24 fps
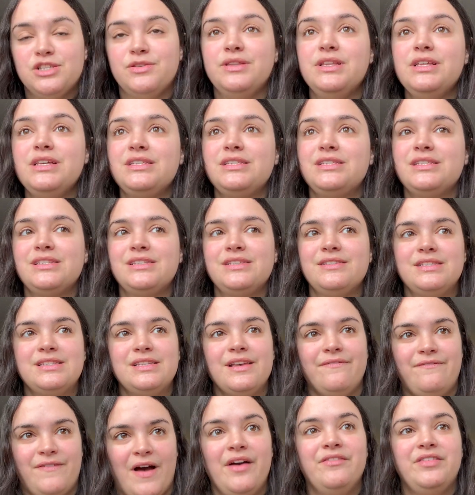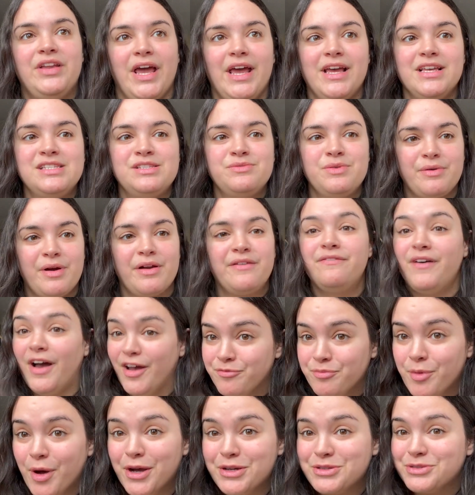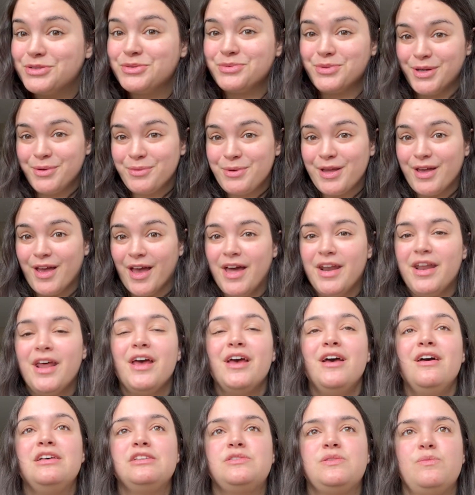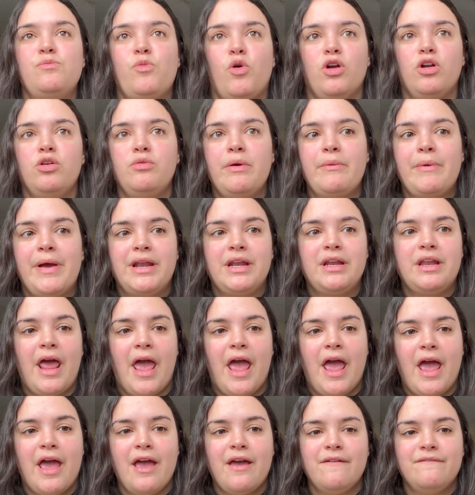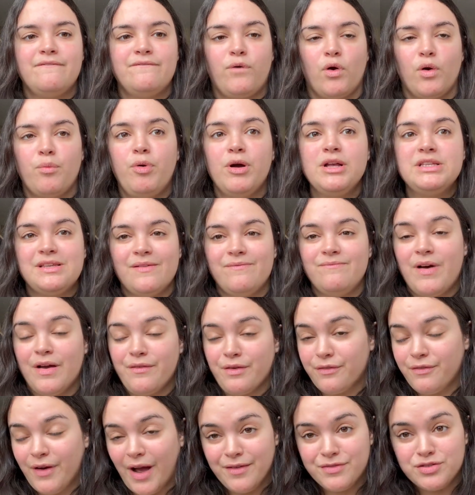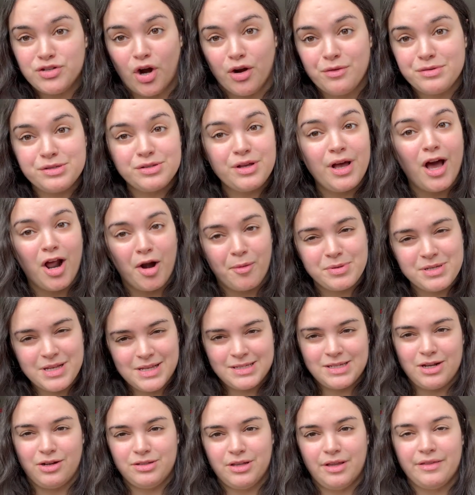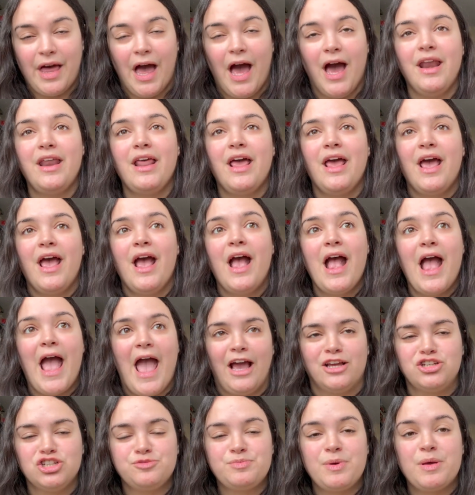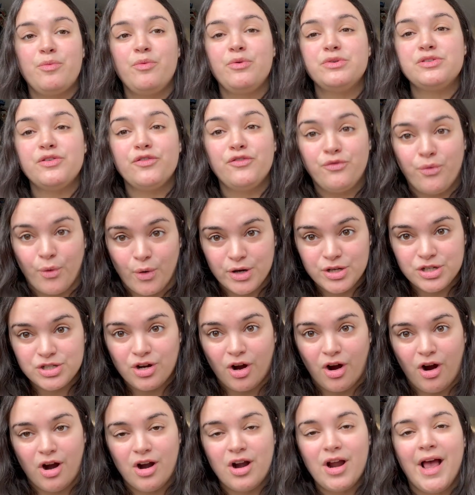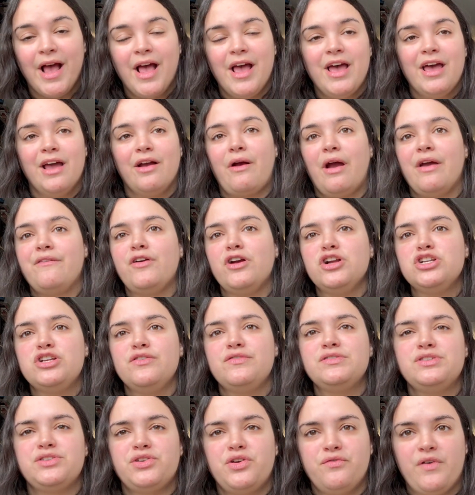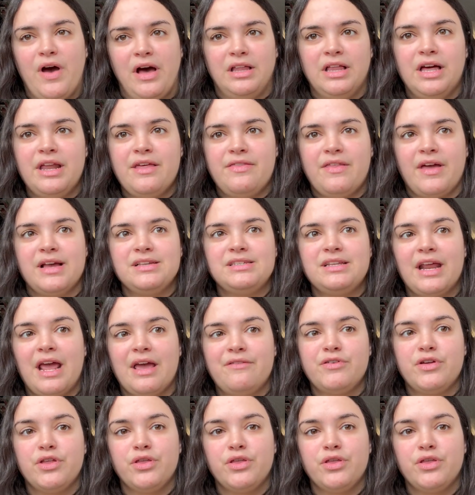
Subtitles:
in this 5 days, we read 5 books, which was really, really good. So Immortal, we rated a 4.75 or 5 stars, so not 100% settled on that. Anxious People was a 4-star. Graveyard Shift was a novella, and I think I said I gave it a